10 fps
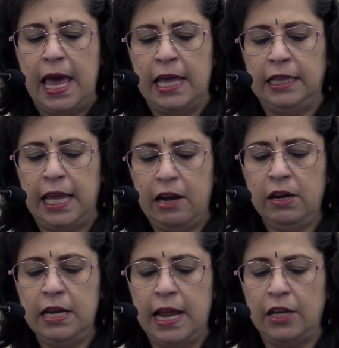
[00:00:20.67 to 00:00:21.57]
and their
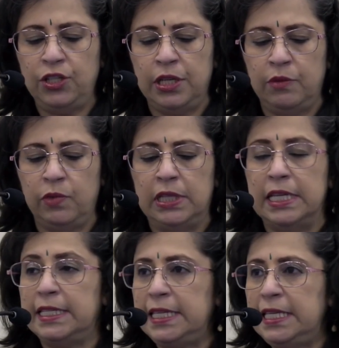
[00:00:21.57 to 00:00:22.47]
connection with the
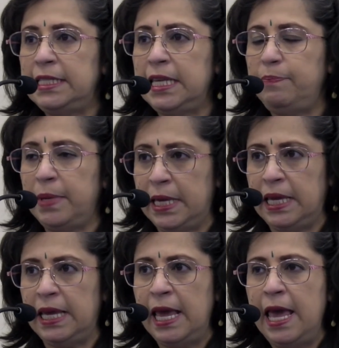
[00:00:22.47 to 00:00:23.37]
CCP